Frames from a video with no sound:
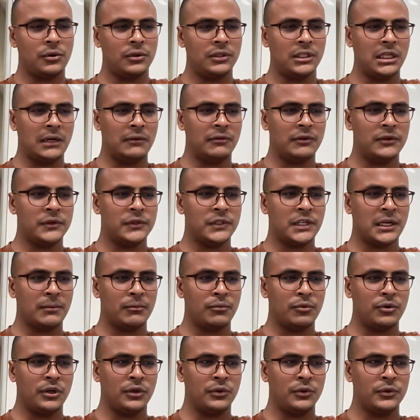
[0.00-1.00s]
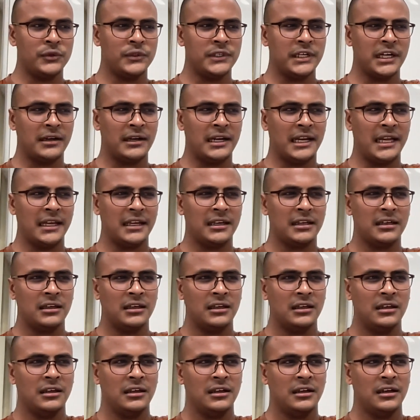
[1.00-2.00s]
there was someone who said like,
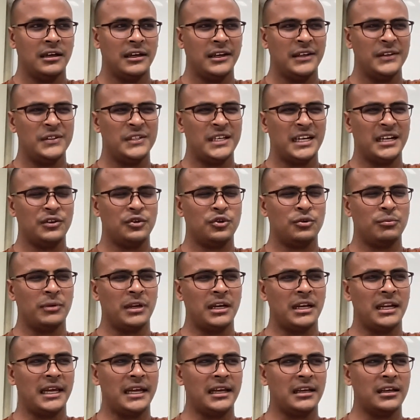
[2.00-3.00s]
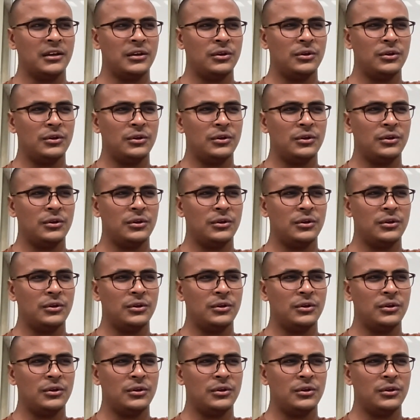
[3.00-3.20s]
he said to me like,